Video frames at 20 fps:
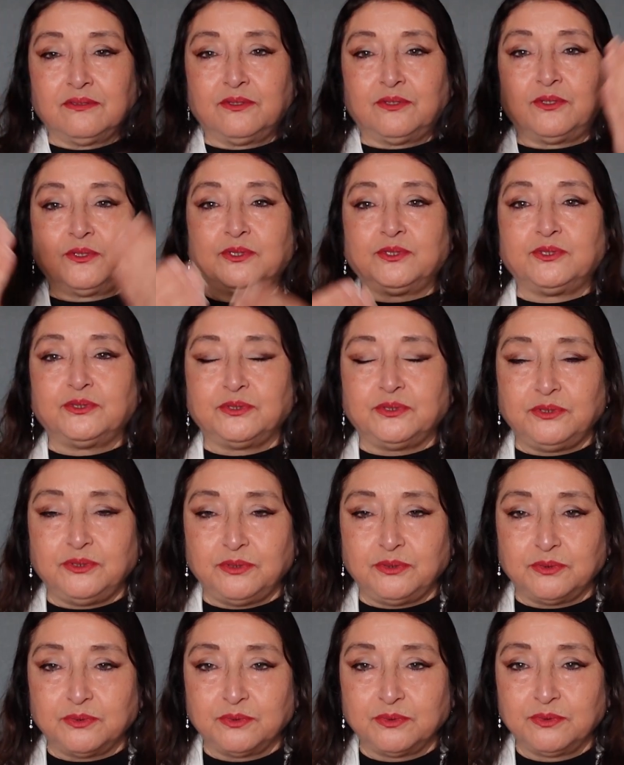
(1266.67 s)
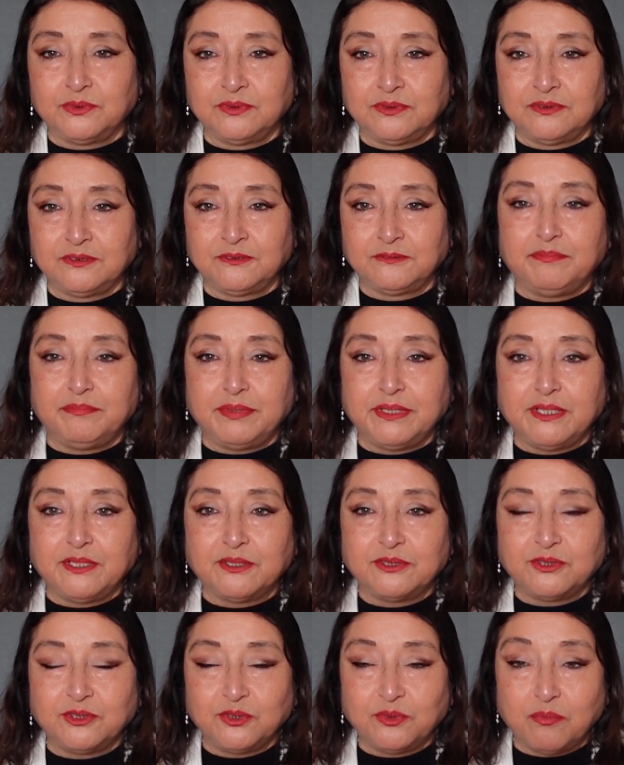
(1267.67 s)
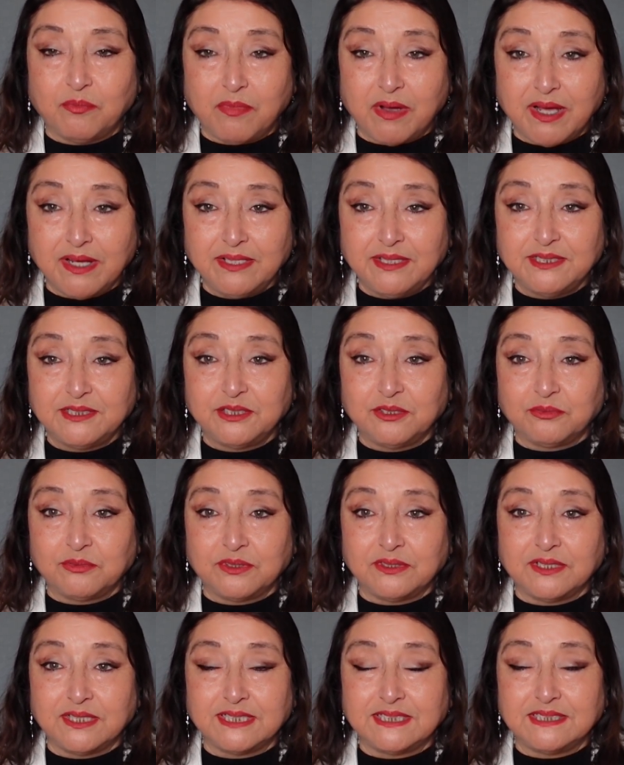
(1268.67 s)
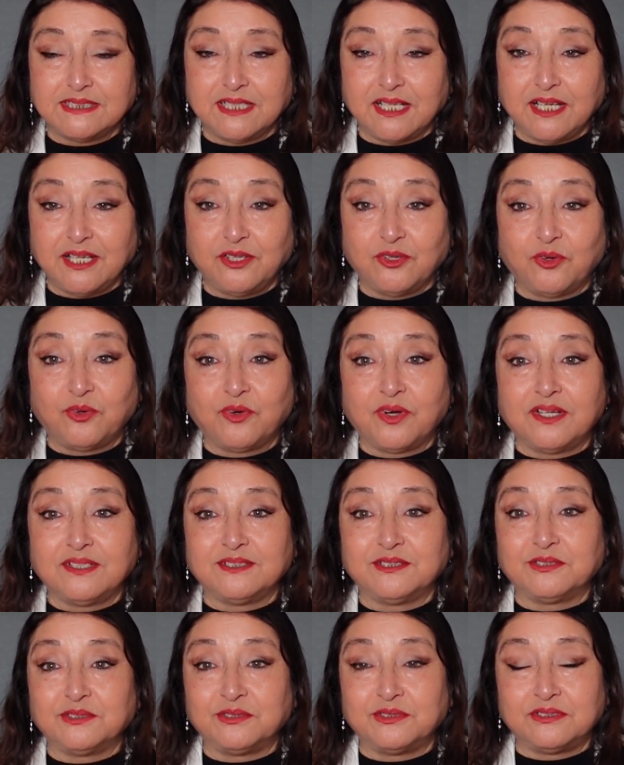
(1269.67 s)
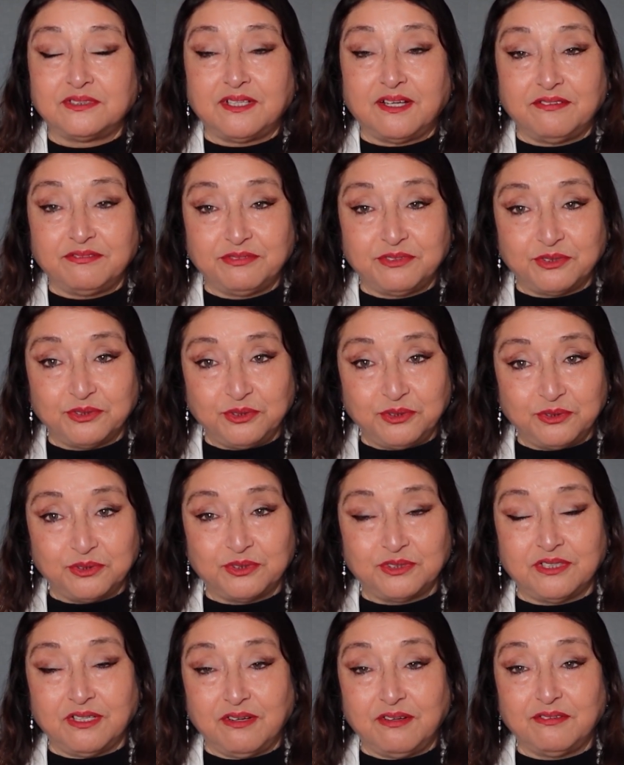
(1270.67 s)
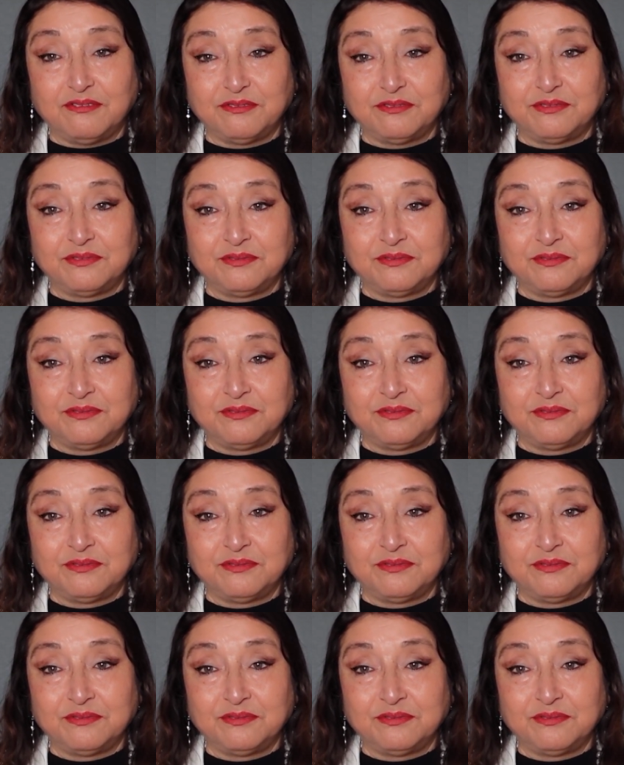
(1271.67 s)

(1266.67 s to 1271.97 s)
or to you, because your mind is the one that's saying all kinds of stuff to yourself.